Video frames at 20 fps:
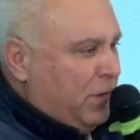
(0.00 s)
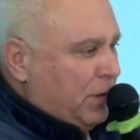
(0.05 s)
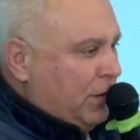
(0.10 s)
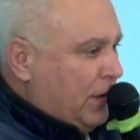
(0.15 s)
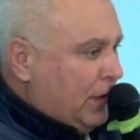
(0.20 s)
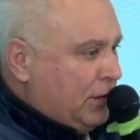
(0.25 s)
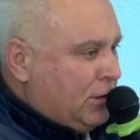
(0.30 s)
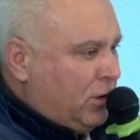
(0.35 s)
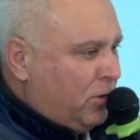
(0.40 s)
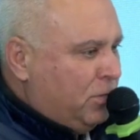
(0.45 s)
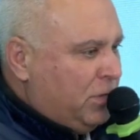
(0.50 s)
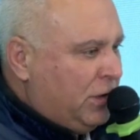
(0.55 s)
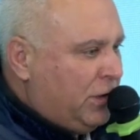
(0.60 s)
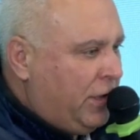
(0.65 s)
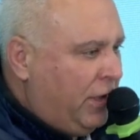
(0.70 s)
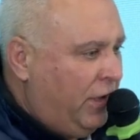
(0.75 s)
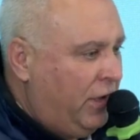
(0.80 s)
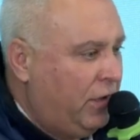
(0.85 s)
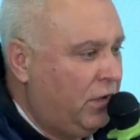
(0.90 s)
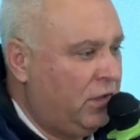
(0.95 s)
We have new
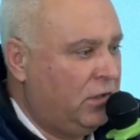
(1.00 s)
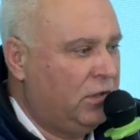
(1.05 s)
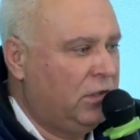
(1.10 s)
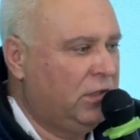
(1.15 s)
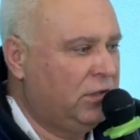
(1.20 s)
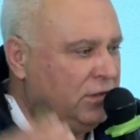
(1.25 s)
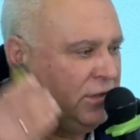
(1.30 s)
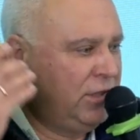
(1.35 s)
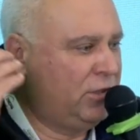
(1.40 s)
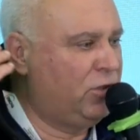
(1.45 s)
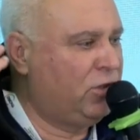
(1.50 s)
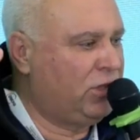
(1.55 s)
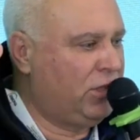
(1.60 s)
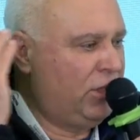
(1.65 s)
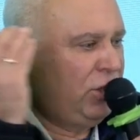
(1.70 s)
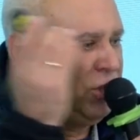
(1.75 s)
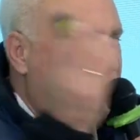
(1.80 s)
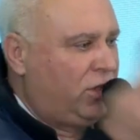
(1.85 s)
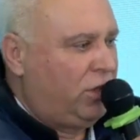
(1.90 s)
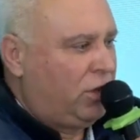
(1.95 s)
methods
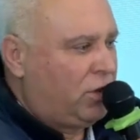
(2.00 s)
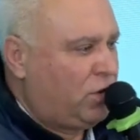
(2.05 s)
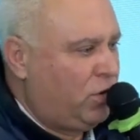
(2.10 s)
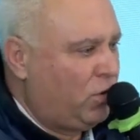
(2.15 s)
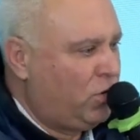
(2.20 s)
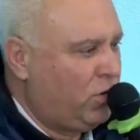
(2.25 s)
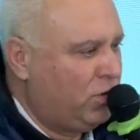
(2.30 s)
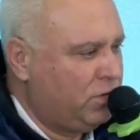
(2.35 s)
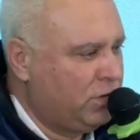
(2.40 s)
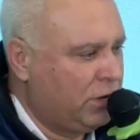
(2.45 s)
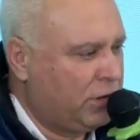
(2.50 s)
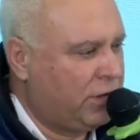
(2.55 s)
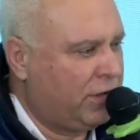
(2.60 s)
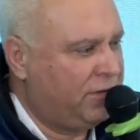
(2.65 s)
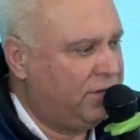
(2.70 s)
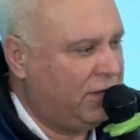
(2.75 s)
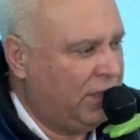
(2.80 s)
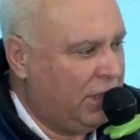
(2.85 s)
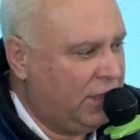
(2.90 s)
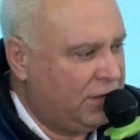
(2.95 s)
now.
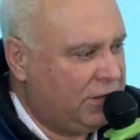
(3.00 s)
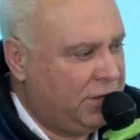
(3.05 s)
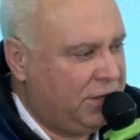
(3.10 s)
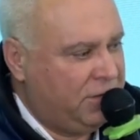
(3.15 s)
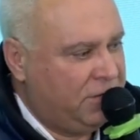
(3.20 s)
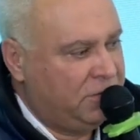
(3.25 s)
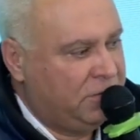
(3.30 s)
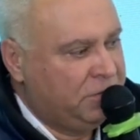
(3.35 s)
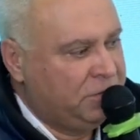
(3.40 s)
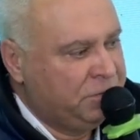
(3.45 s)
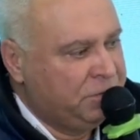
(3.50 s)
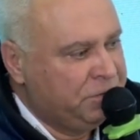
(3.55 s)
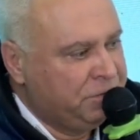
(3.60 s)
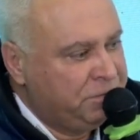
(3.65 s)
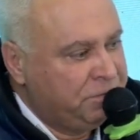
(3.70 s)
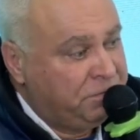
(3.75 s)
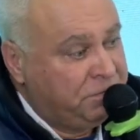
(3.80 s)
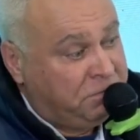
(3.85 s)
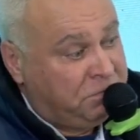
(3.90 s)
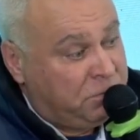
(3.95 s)
Impedance
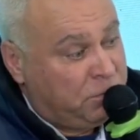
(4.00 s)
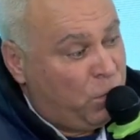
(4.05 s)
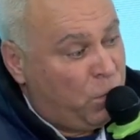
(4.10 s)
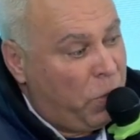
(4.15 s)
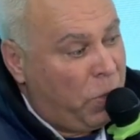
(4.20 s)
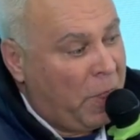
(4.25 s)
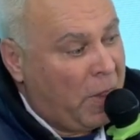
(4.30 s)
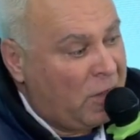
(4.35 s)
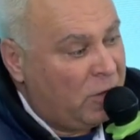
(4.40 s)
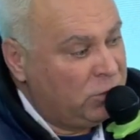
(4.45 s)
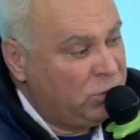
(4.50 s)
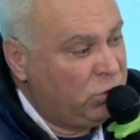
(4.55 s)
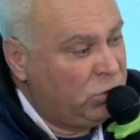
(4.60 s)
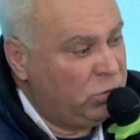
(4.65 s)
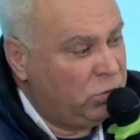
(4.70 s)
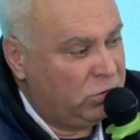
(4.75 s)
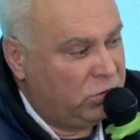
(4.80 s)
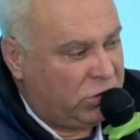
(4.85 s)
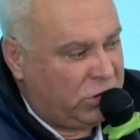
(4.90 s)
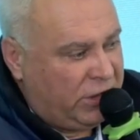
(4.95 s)
metrics and
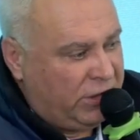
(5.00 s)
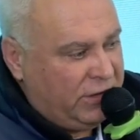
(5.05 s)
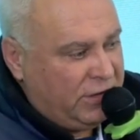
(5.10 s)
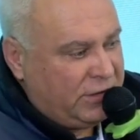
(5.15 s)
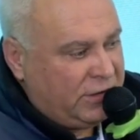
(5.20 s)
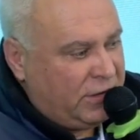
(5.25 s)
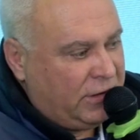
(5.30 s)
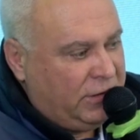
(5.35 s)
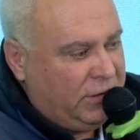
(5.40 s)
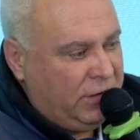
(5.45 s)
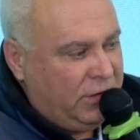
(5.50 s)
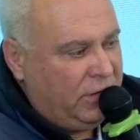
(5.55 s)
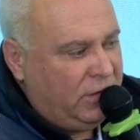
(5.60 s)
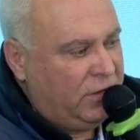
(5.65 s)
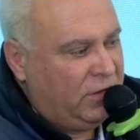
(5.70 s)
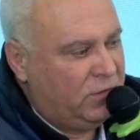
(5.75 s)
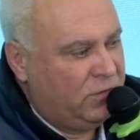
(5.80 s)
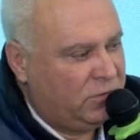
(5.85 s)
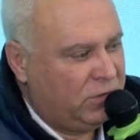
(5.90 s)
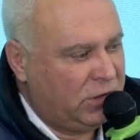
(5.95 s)
hearing
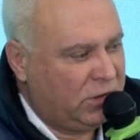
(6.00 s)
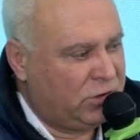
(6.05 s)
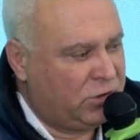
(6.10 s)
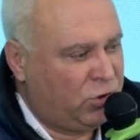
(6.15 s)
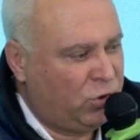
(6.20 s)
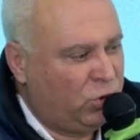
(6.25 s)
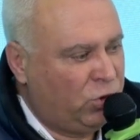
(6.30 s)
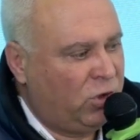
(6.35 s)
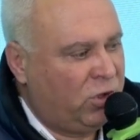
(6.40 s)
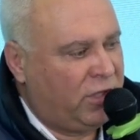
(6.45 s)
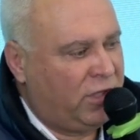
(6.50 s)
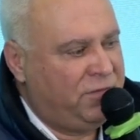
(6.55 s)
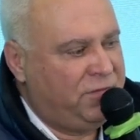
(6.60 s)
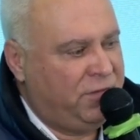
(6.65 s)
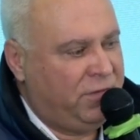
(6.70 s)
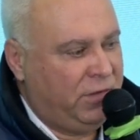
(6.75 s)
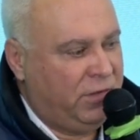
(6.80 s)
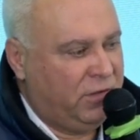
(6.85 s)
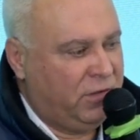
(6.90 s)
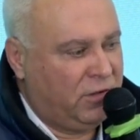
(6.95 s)
reflexes, and also
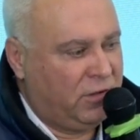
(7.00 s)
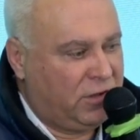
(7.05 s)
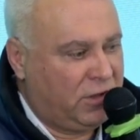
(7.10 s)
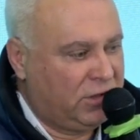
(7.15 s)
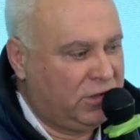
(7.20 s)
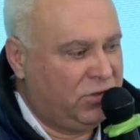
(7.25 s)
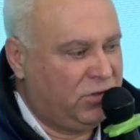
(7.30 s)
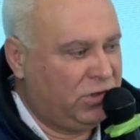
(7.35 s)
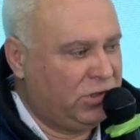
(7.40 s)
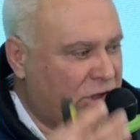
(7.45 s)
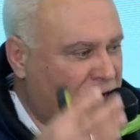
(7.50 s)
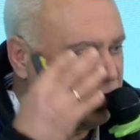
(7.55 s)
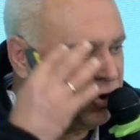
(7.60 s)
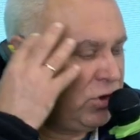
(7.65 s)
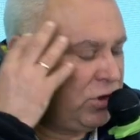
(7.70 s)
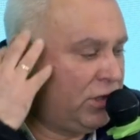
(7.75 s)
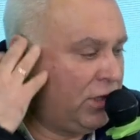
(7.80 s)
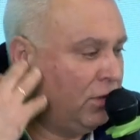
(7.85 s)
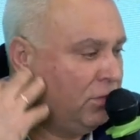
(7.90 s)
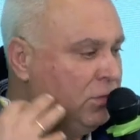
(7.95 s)
studied in
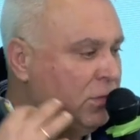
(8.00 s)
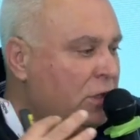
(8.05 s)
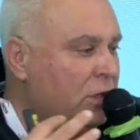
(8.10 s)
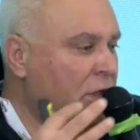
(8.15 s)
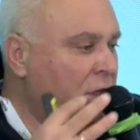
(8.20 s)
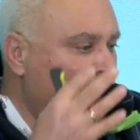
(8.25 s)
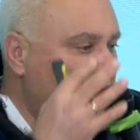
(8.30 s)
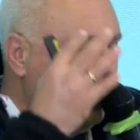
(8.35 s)
sonography.